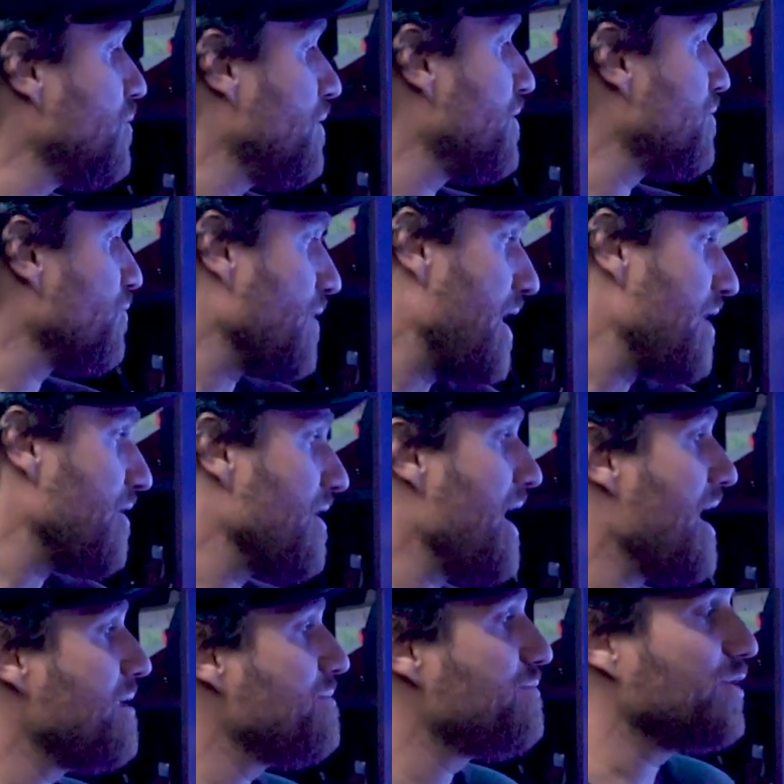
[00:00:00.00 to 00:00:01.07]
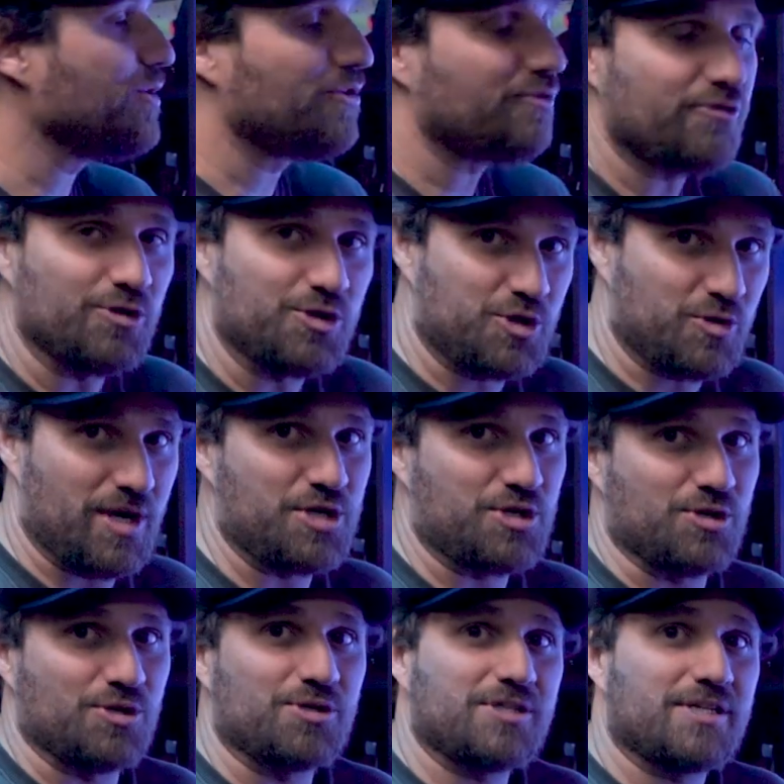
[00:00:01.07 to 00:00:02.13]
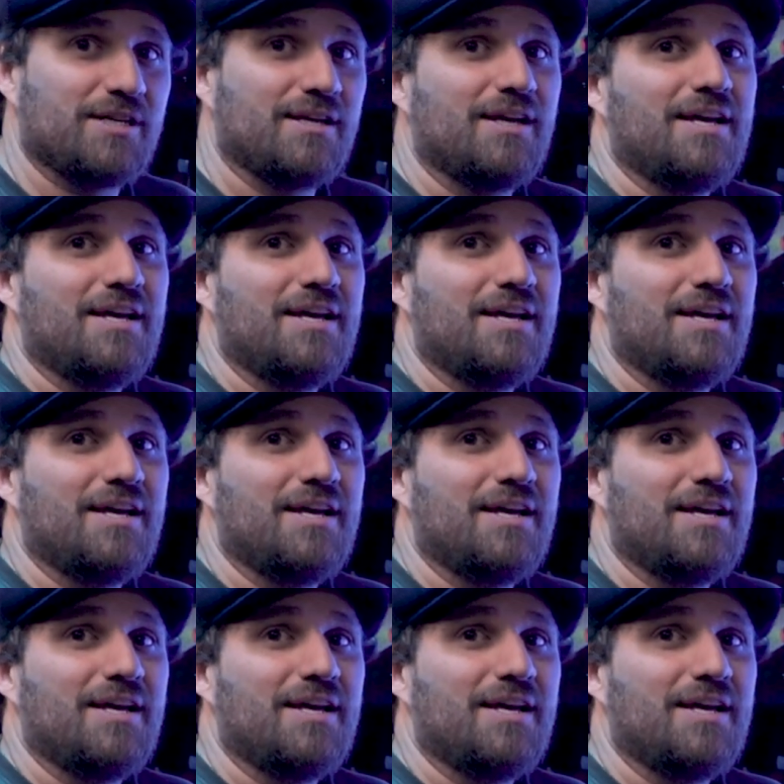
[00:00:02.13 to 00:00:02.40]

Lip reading: with rare and beautiful treasures.